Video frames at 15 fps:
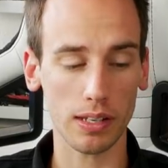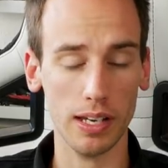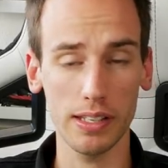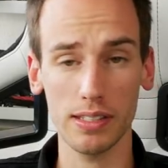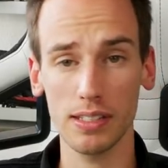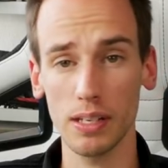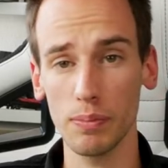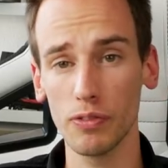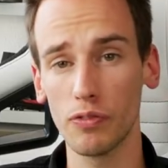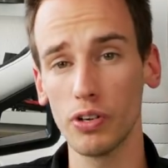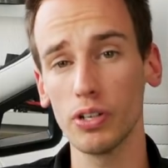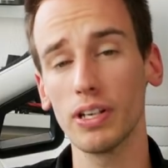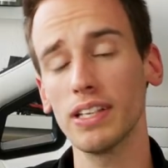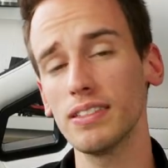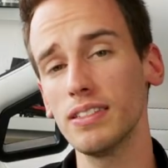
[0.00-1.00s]
As I said before,
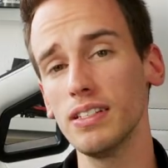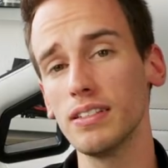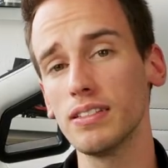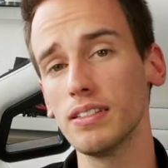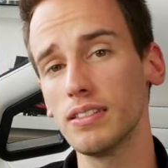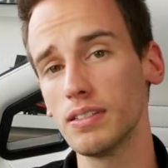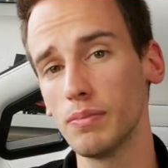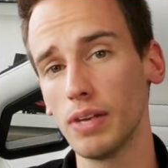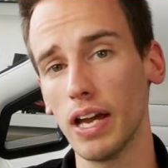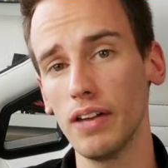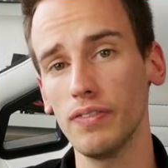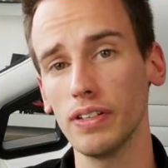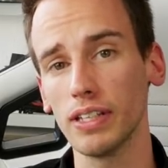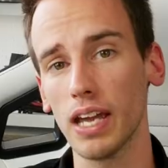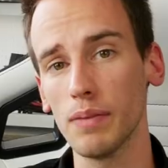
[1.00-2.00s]
you can see the system
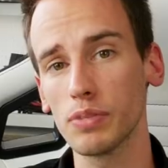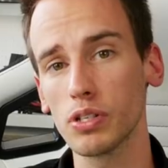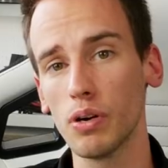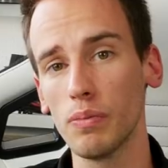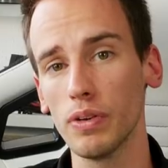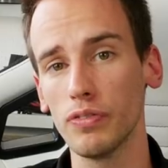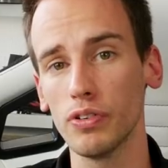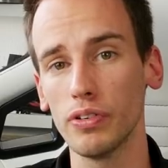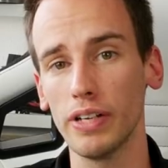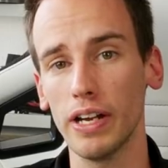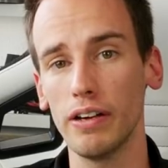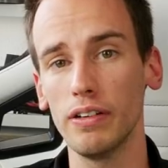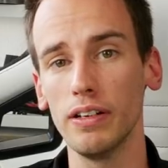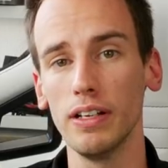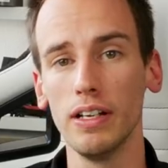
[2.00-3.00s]
live at Gamescom. If you're
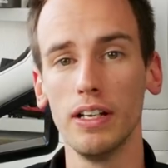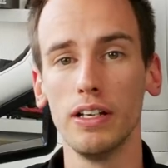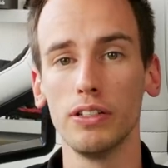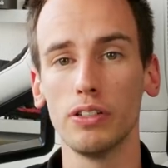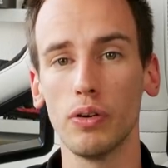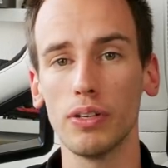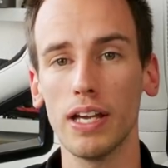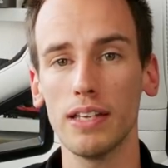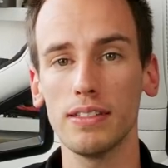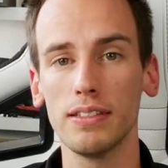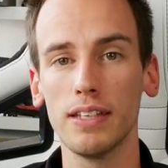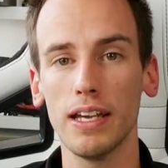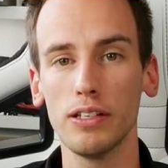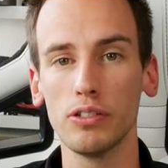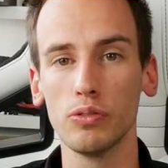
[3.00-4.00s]
there, don't
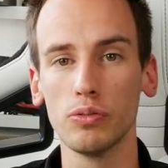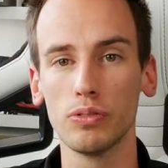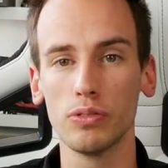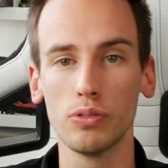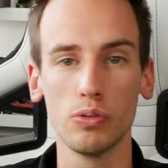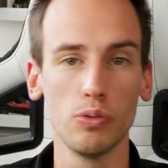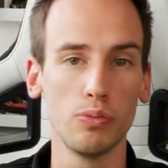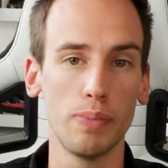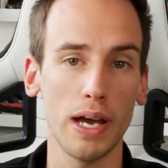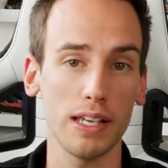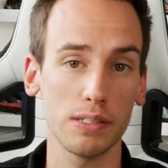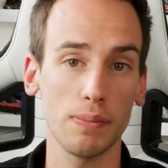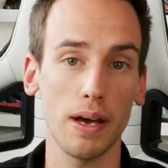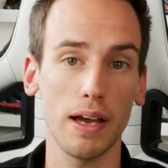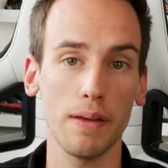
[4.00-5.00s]
hesitate to, to
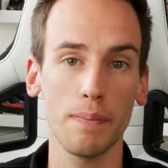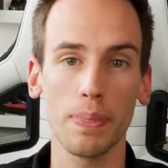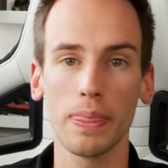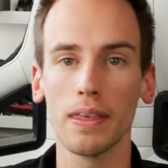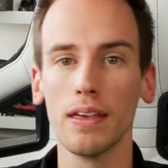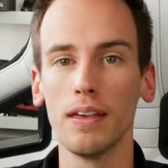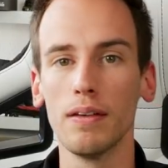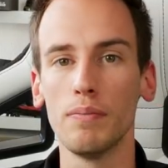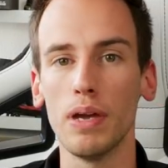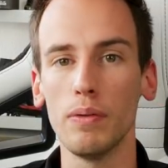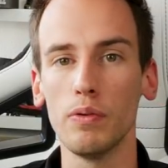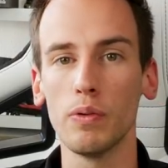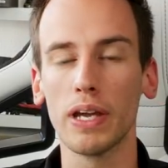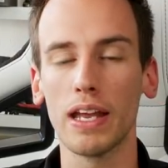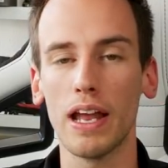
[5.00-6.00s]
pass by.
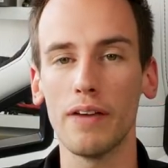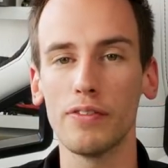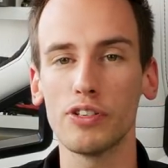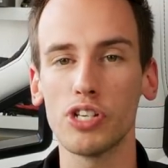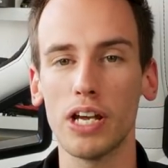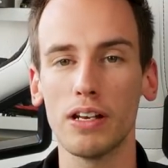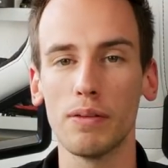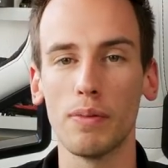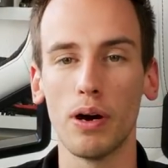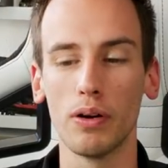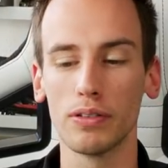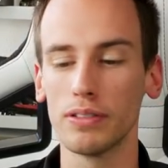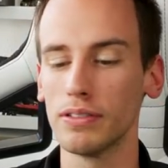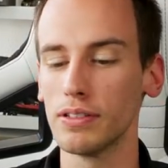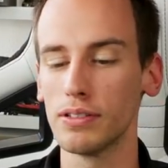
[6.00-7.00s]
Maybe we can have a chat
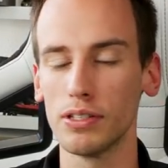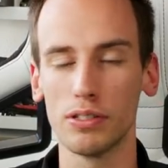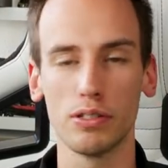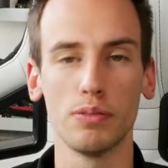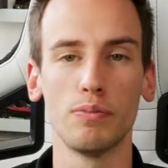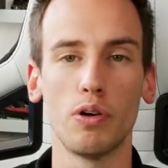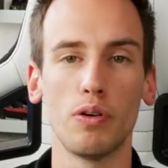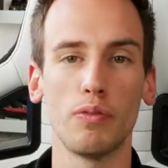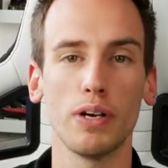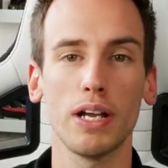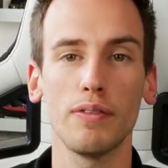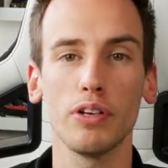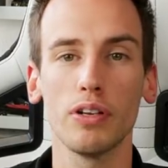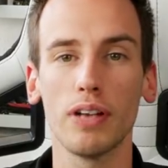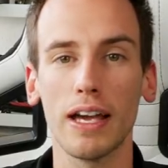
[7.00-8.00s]
about the system or
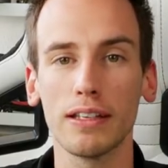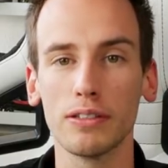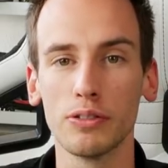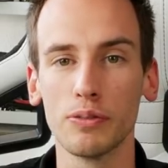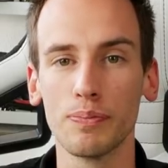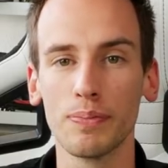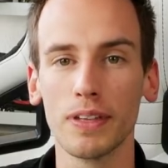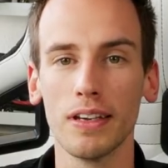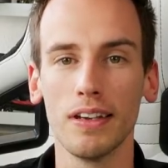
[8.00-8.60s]
whatever you like to.